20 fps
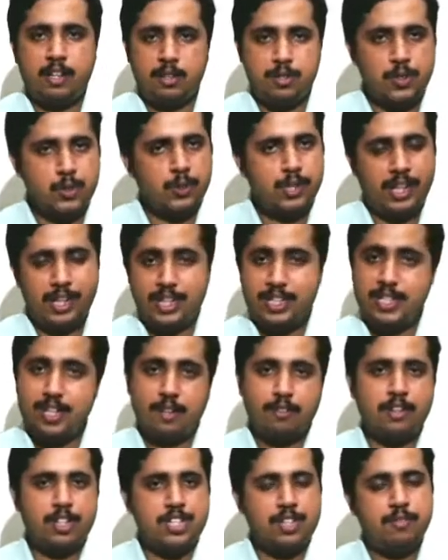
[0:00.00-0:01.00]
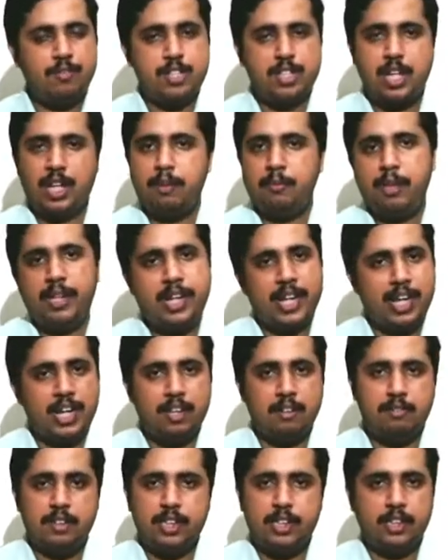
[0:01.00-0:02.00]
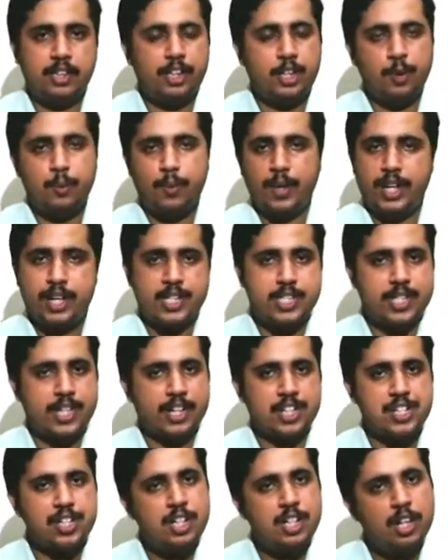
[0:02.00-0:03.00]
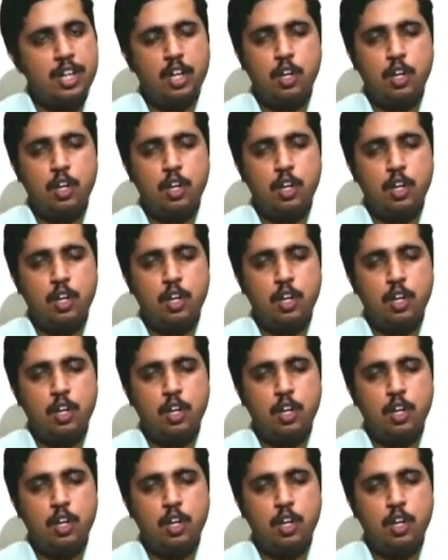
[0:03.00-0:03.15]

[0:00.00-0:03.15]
So there is a question which I will be dealing with in the Q&A section.